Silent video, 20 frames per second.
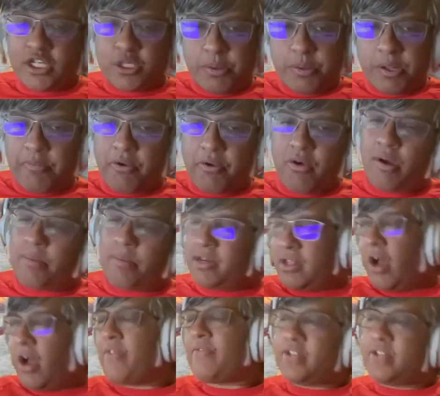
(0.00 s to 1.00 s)
people, I mean,
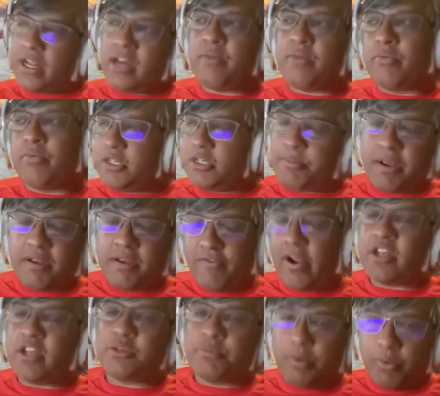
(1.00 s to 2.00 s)
they didn't really speak
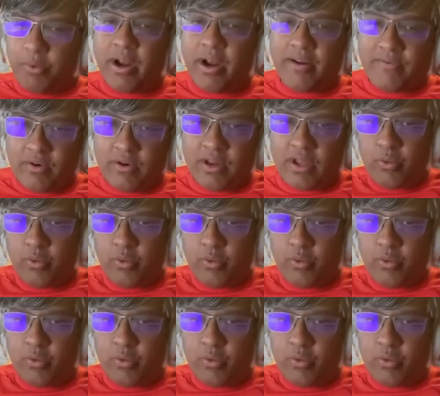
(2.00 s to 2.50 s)
French, but whatever.